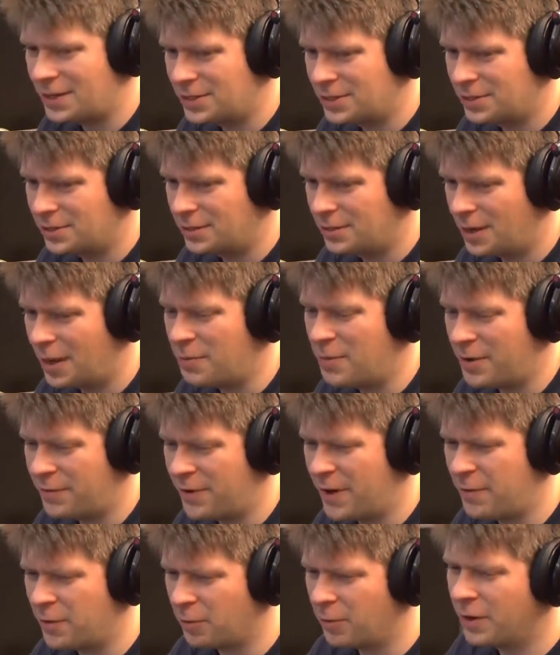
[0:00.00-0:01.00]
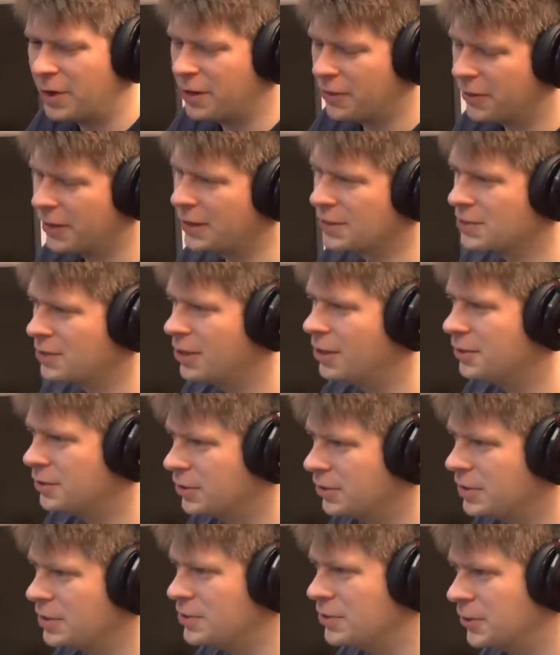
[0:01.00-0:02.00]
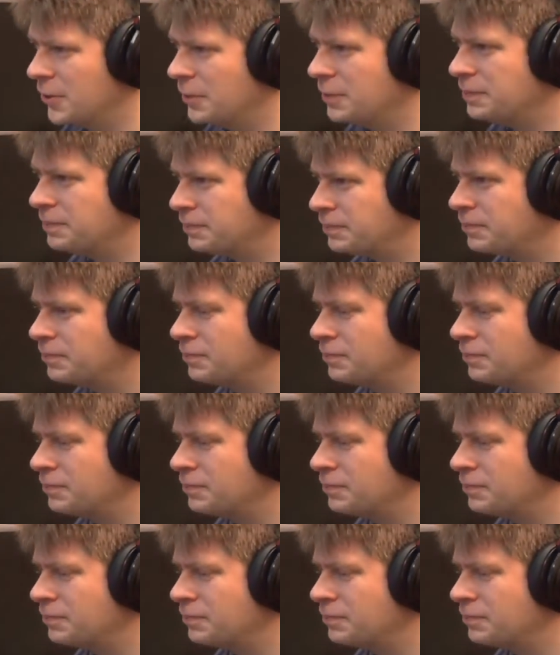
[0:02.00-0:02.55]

actually my favorite one. I think is Call of Duty 2. I, I, think